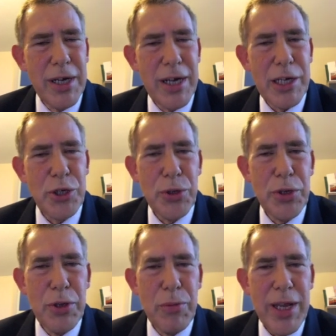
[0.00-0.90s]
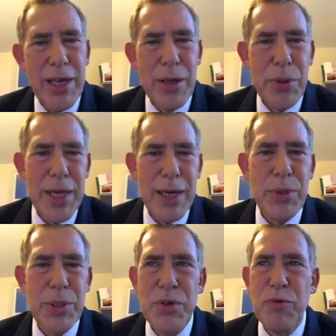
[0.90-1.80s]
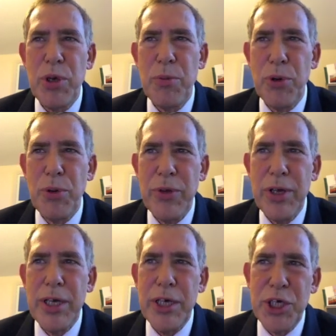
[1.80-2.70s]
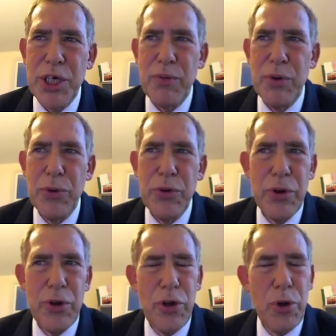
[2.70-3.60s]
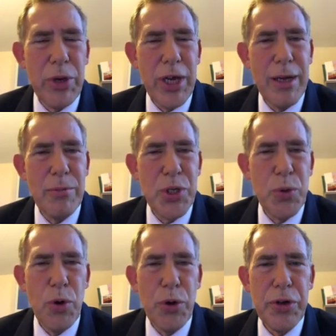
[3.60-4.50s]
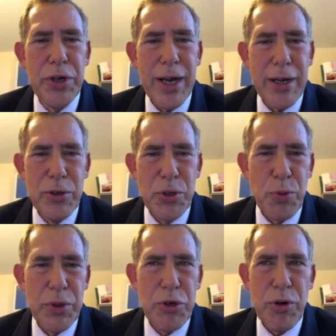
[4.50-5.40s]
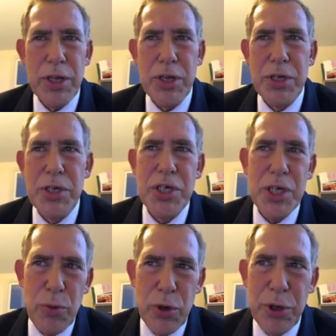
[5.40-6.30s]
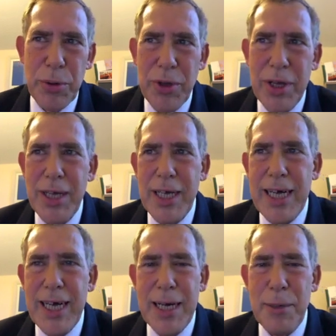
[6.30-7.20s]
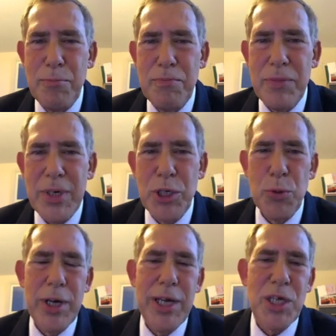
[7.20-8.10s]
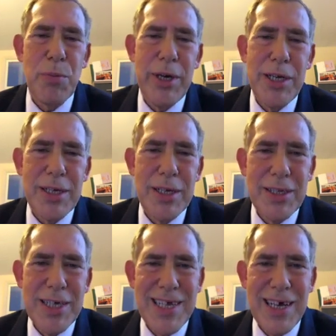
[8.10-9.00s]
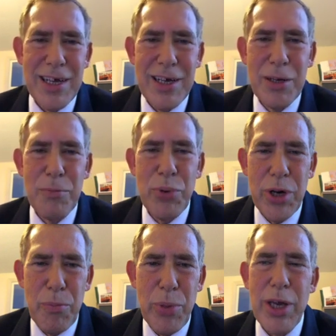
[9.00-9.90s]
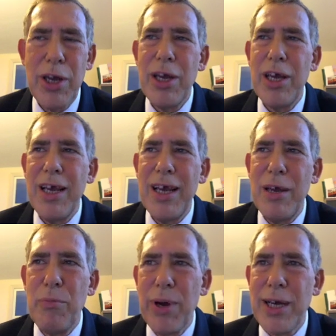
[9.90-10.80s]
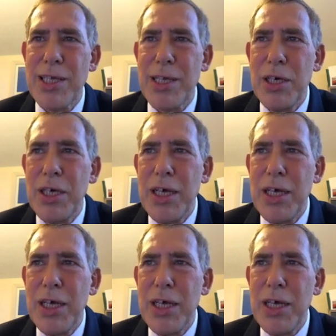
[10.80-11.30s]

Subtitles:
and I joined the many thousands of people in Sheffield who became someone diagnosed with the dreaded C word. As you might expect, this had a pretty big impact,